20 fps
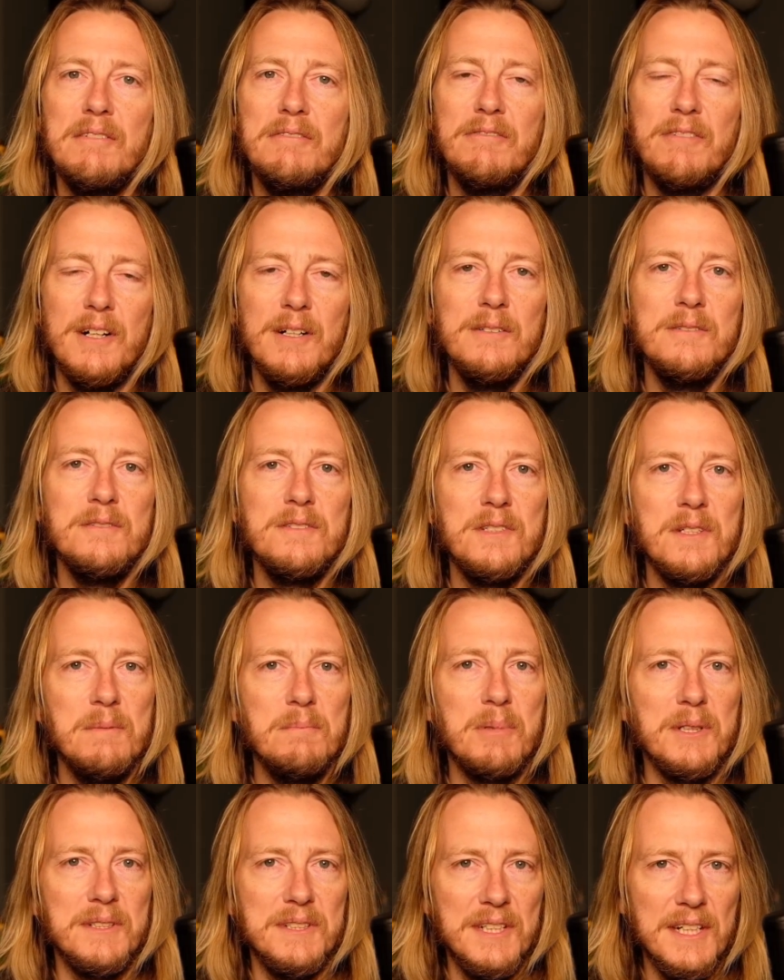phones in
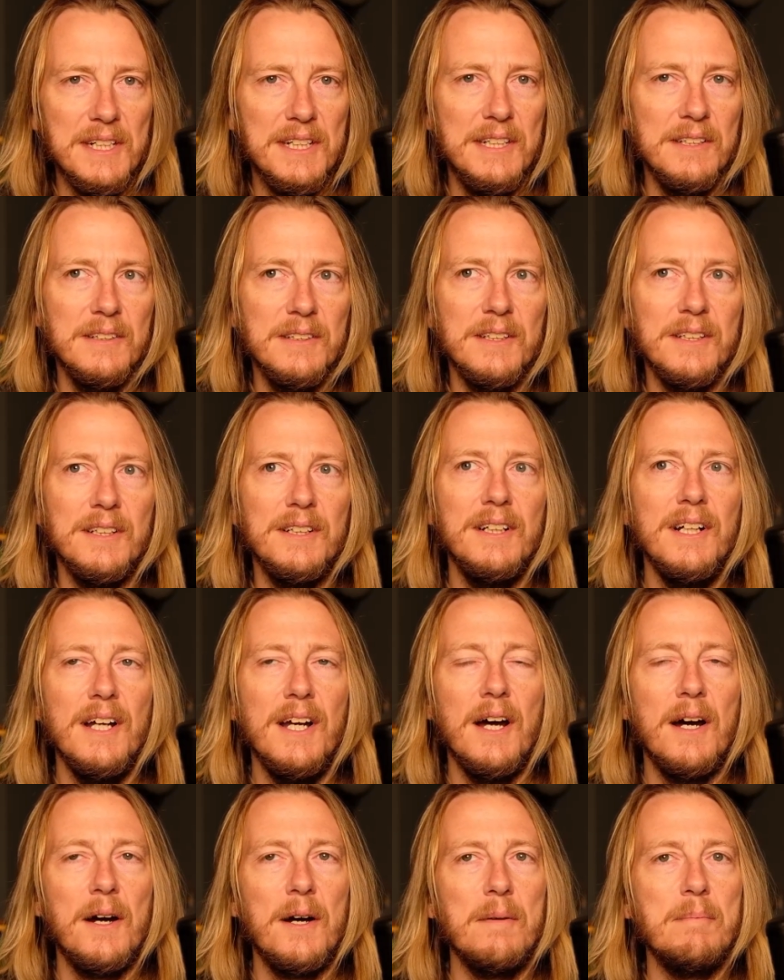particular
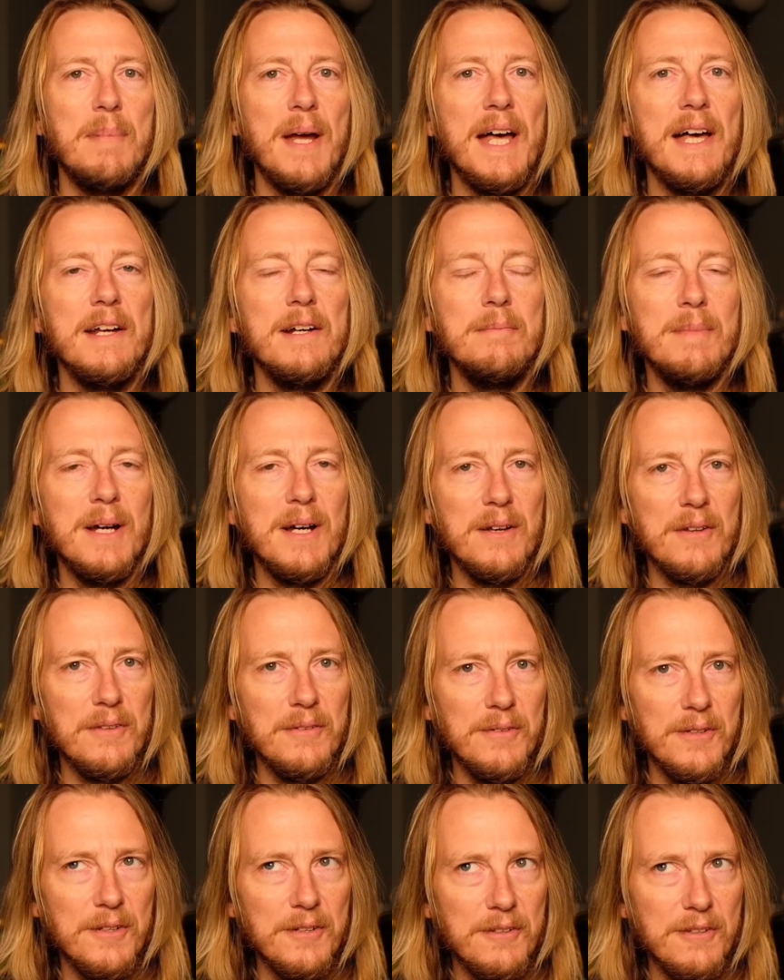are bad about
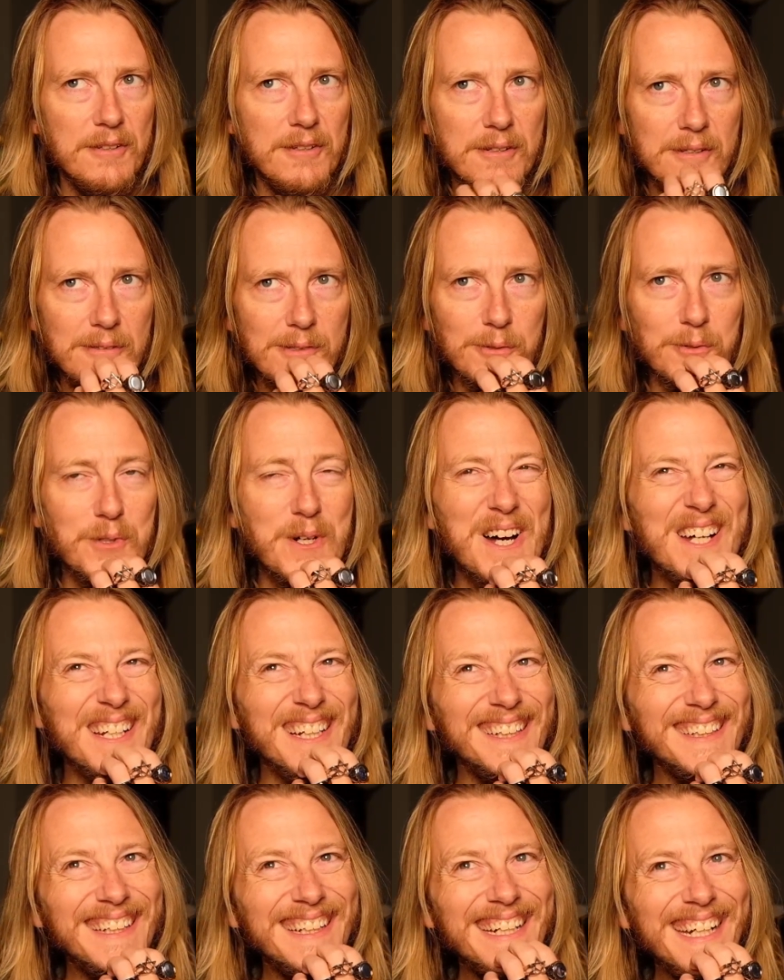
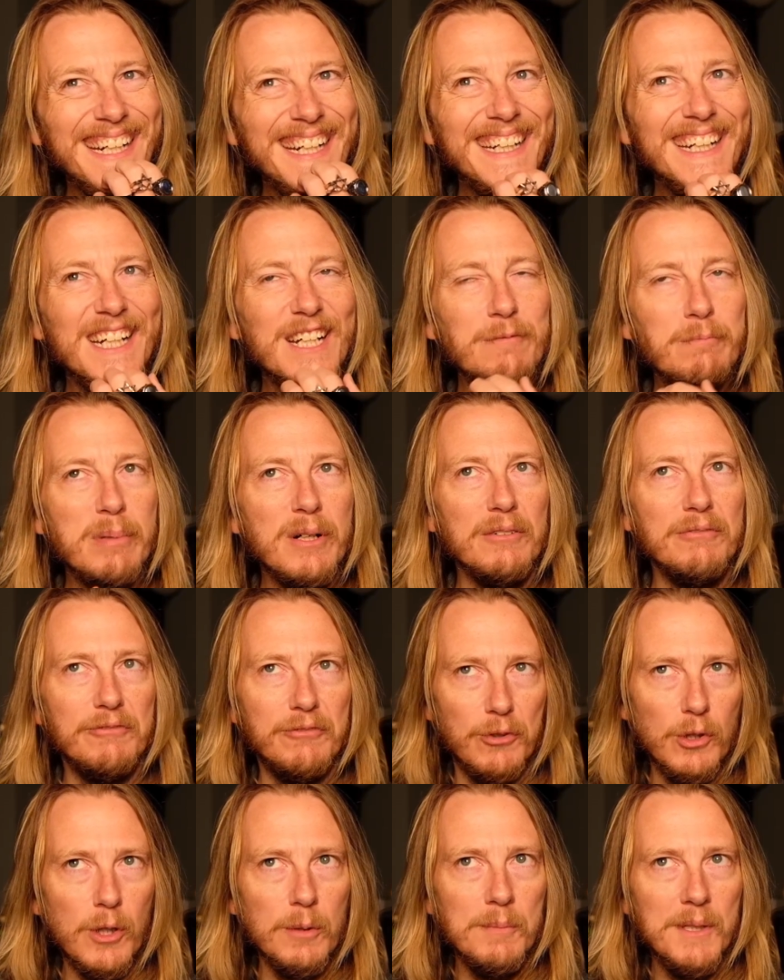throttling
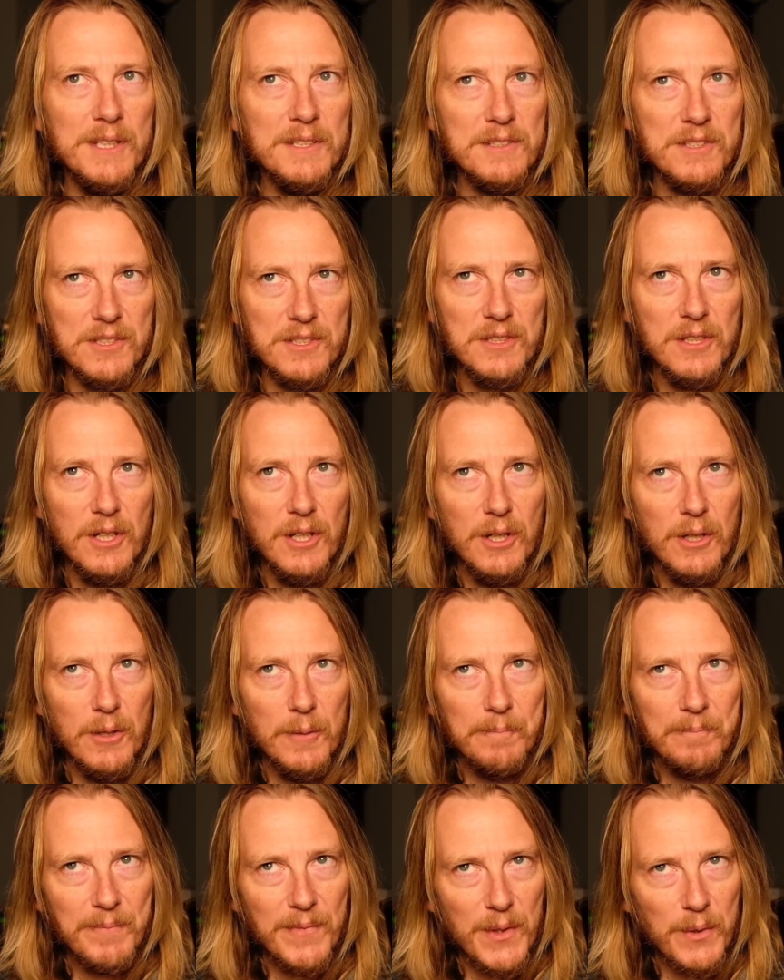performance
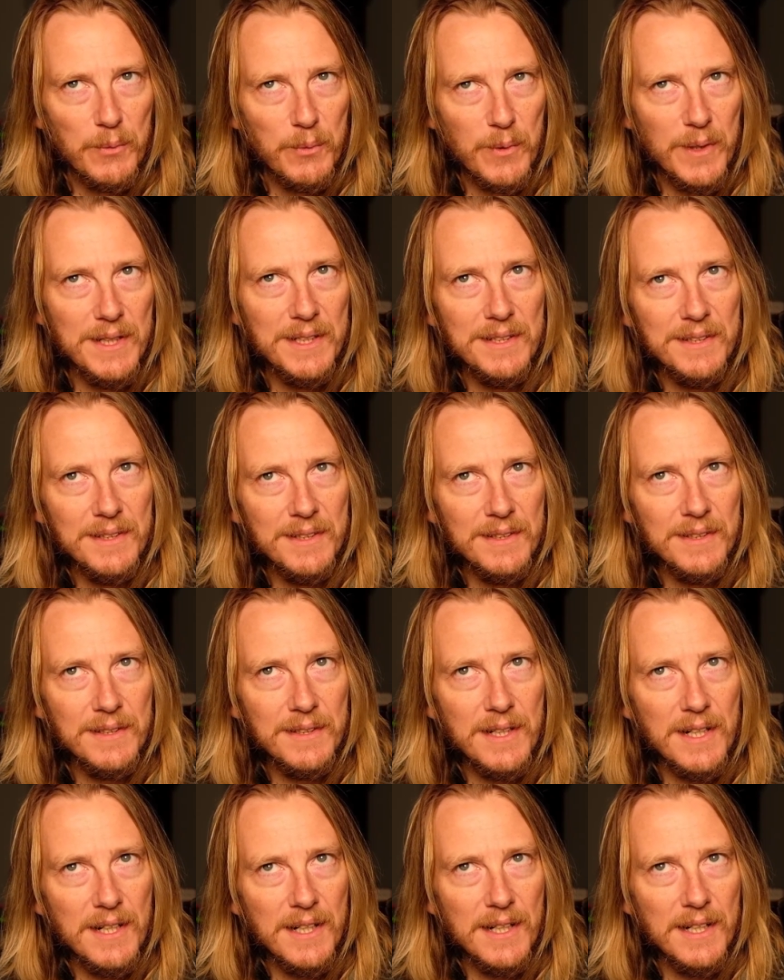when
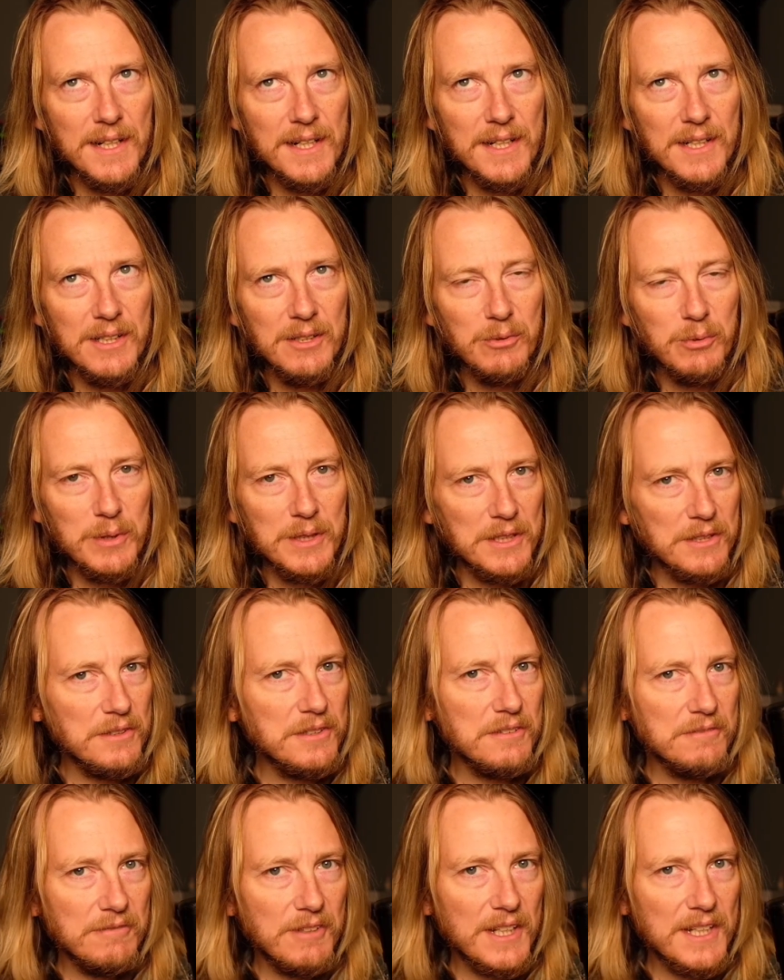your
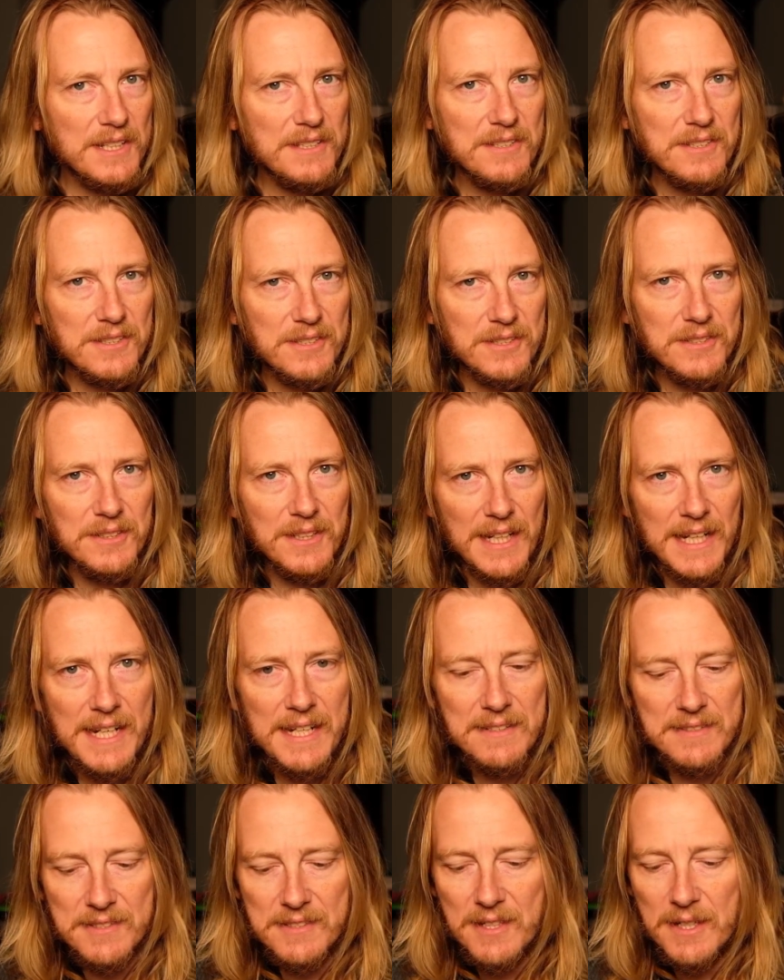device
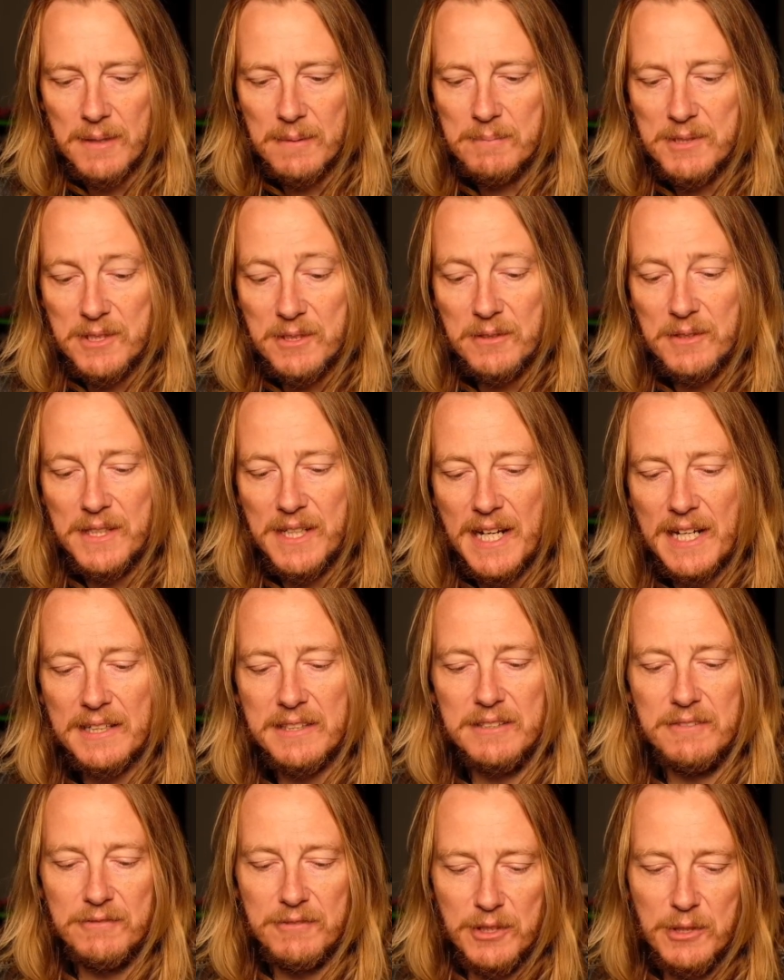heats up, so the
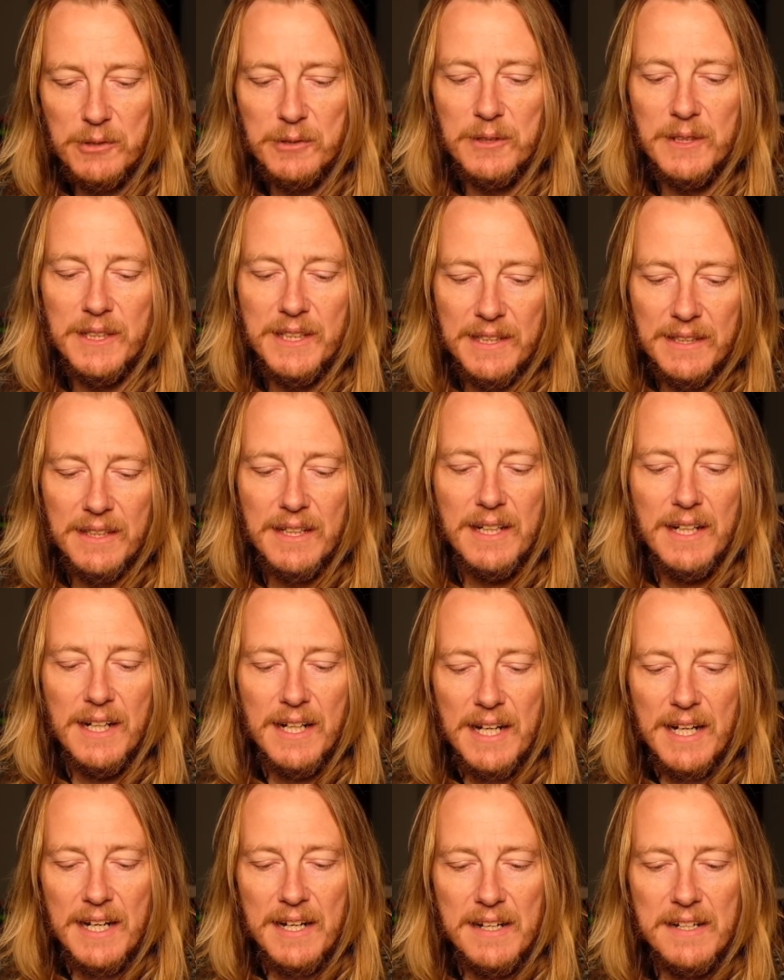active cooling
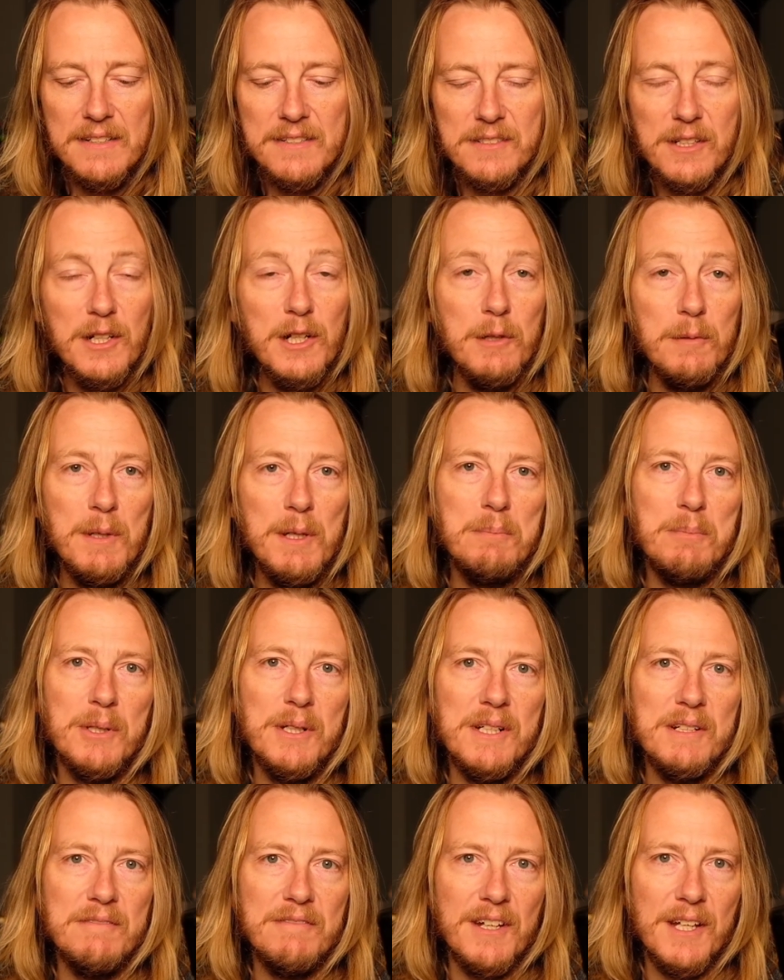is going to be
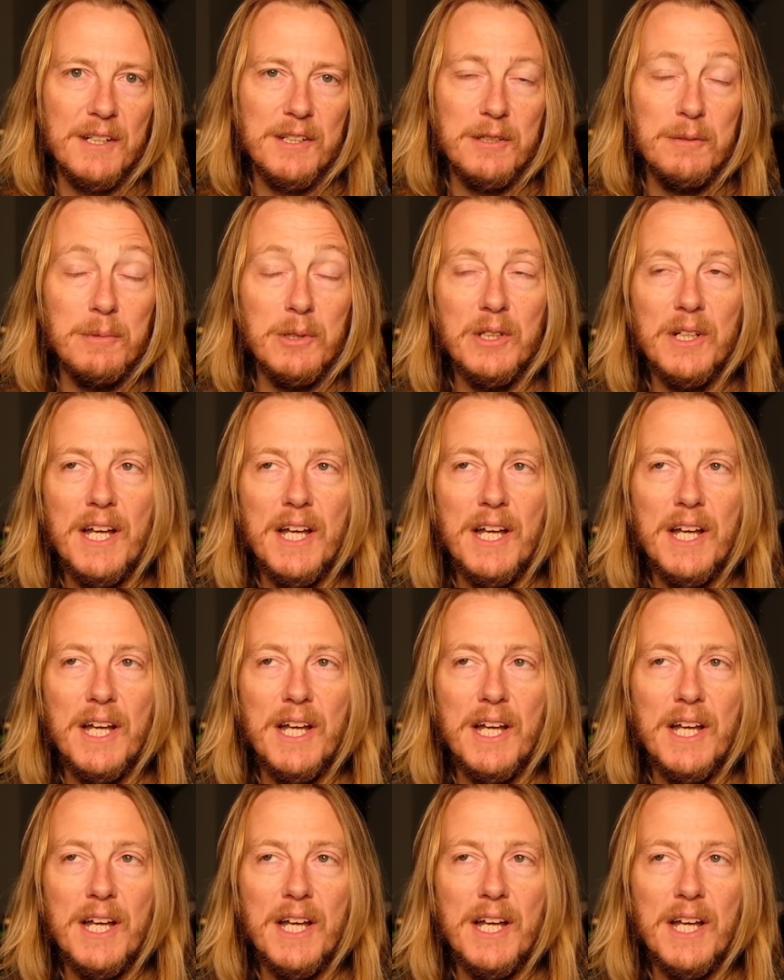pretty valuable.